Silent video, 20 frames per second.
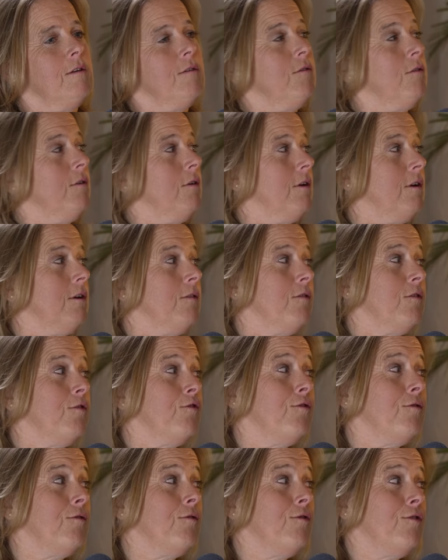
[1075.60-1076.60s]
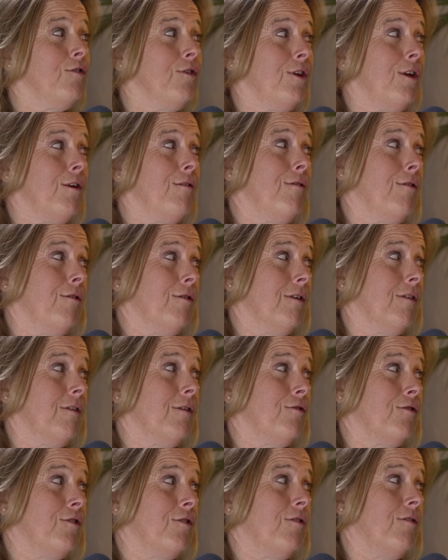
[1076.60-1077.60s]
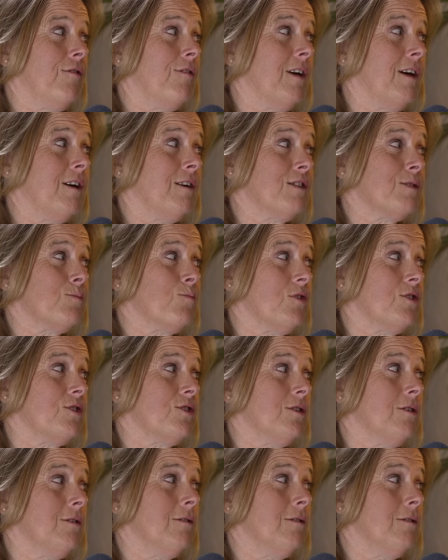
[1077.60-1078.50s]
you heard long in the tooth, that expression?